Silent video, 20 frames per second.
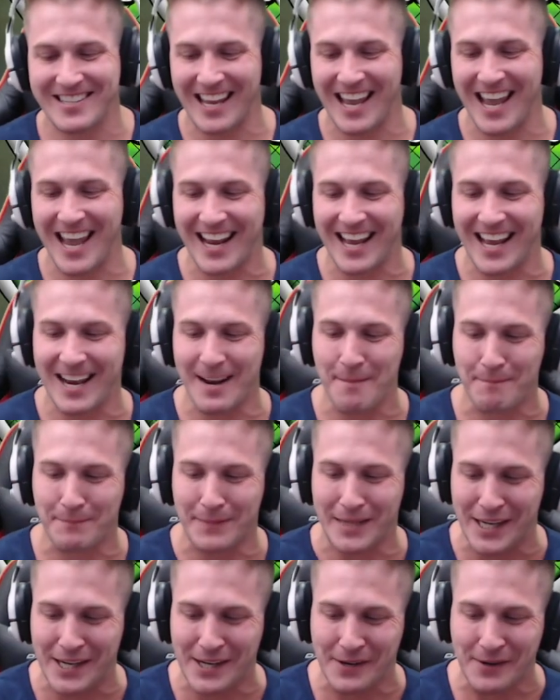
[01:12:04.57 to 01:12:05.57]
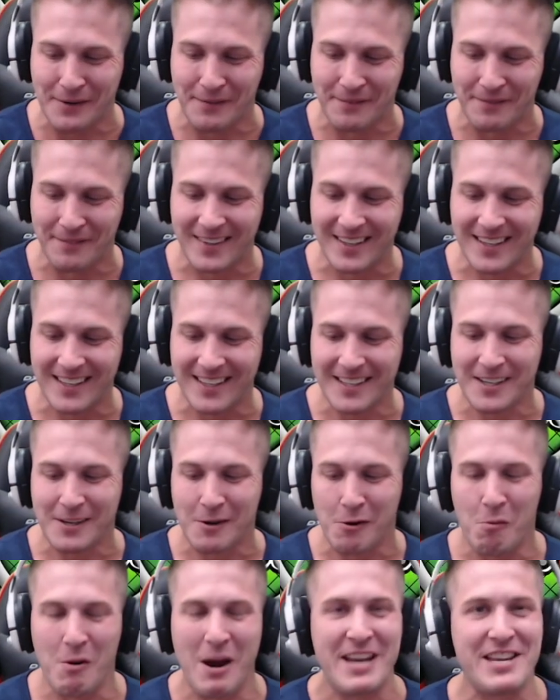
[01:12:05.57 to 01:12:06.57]
hit it. Boom.
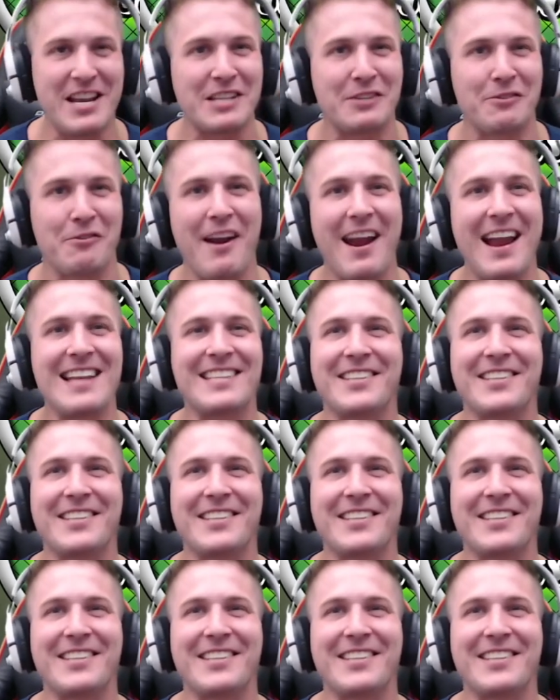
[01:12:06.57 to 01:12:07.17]
We just raised